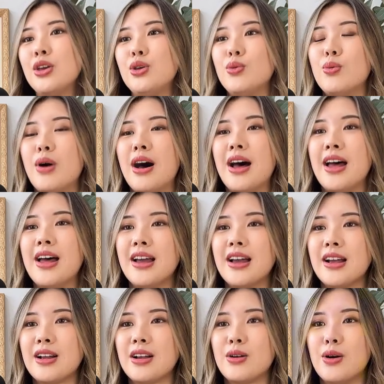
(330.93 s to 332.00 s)
you are
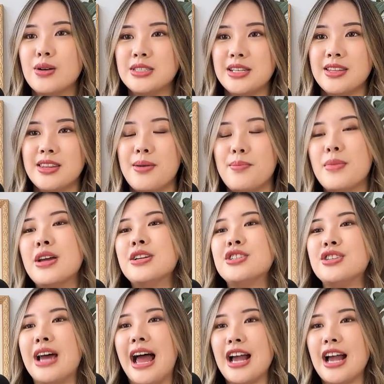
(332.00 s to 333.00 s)
causing them to